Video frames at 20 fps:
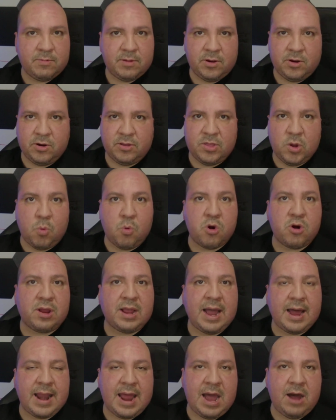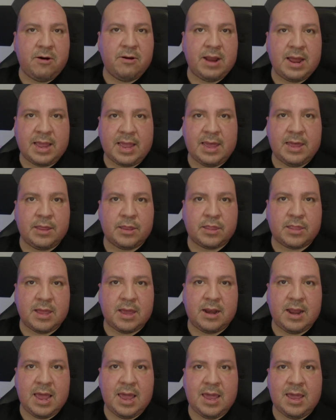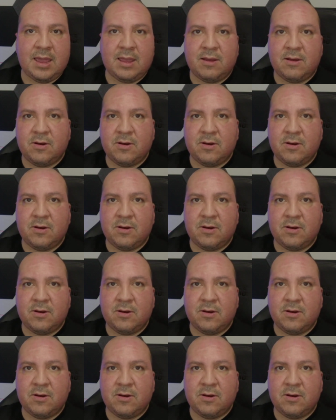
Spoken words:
The word got out, I guess, that, hey,